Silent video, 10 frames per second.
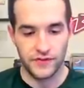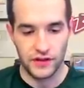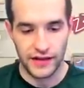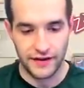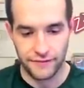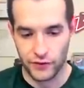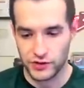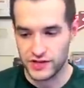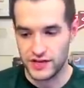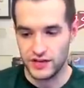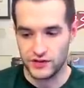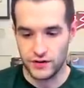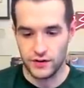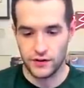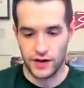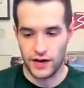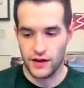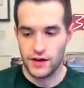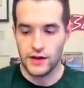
of the Light First Edition. Okay.